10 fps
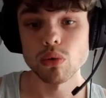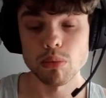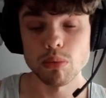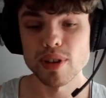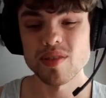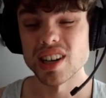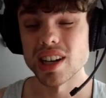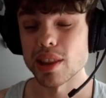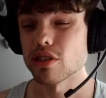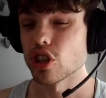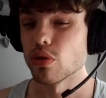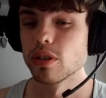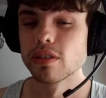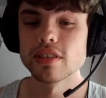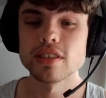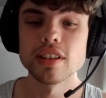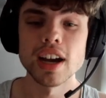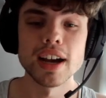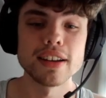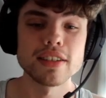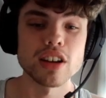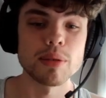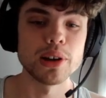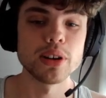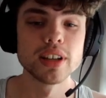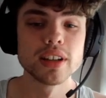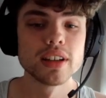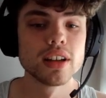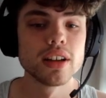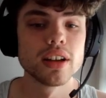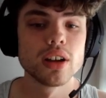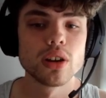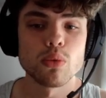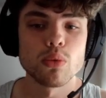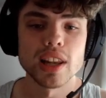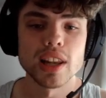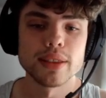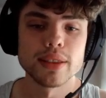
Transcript: maybe even another 2 to upload while in the